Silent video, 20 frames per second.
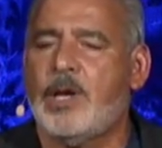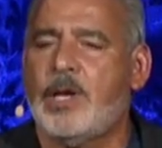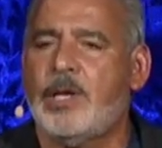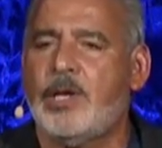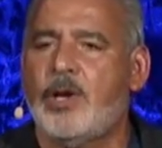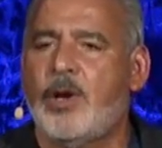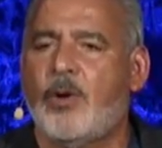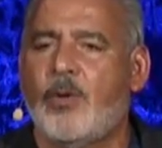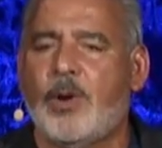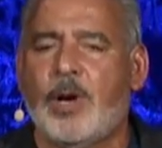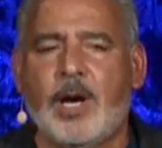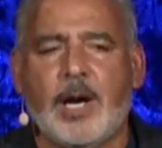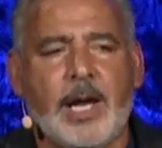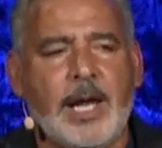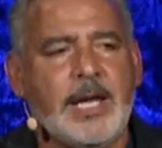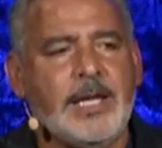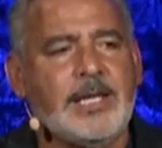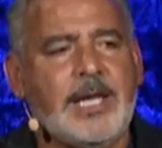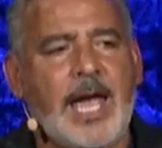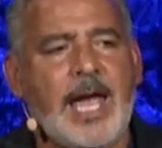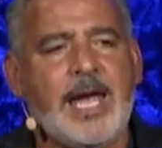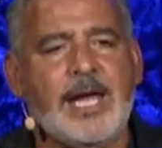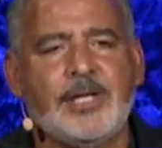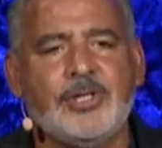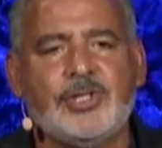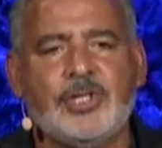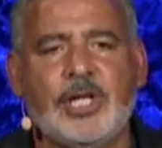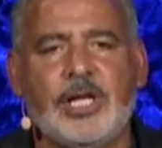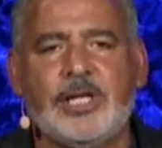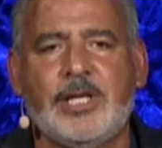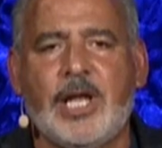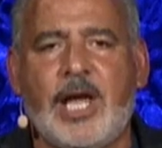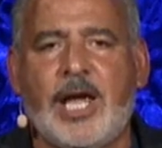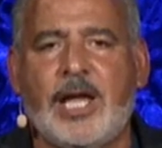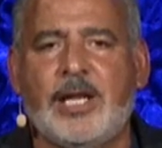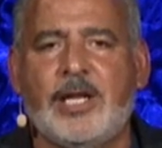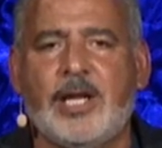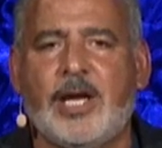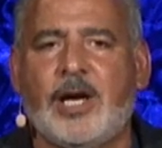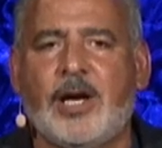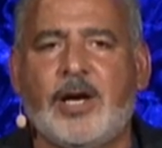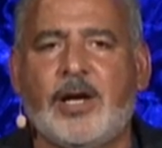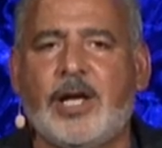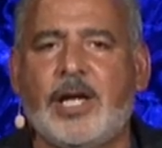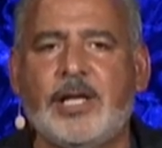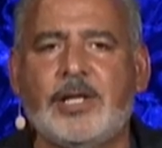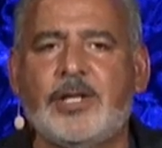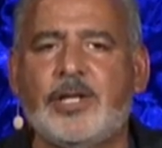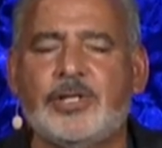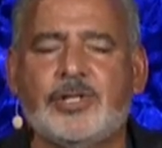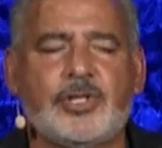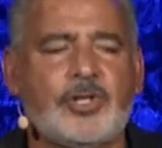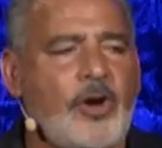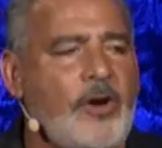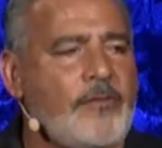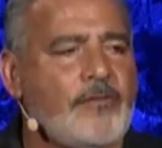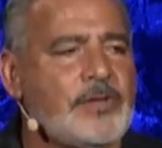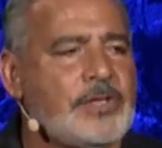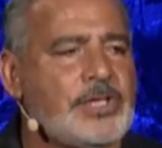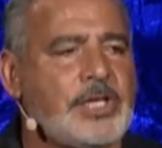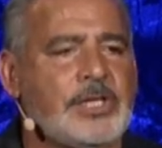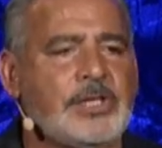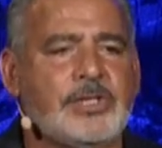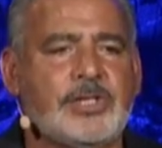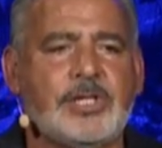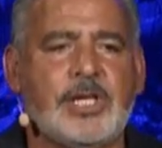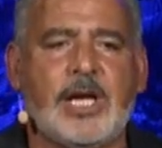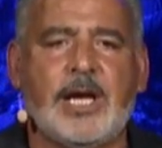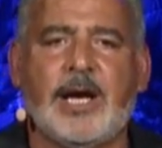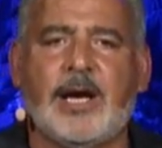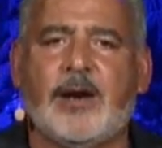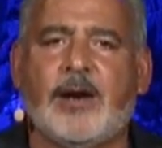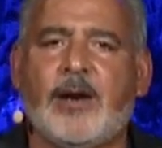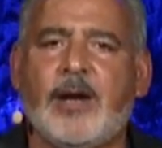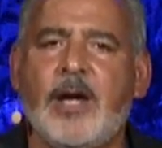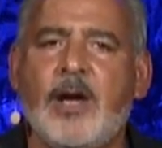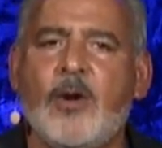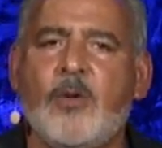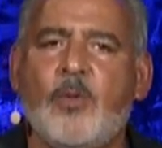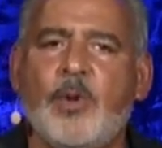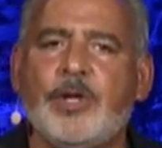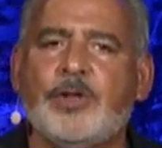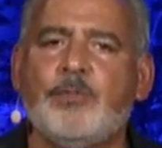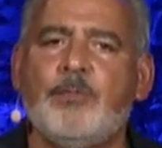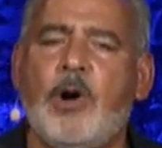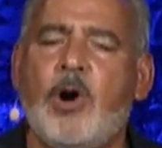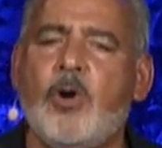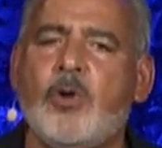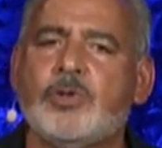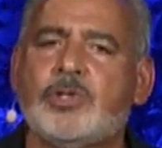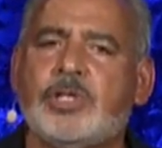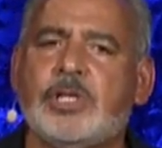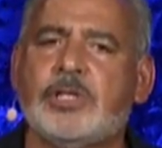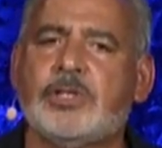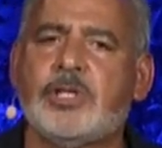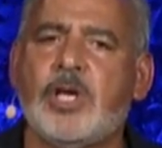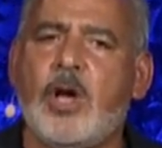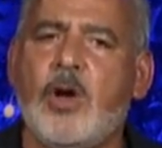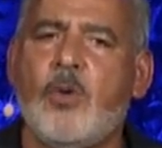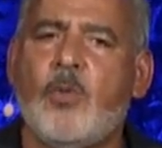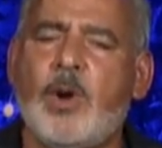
you know, uh, engaged in, in, uh, in the services there with Moses?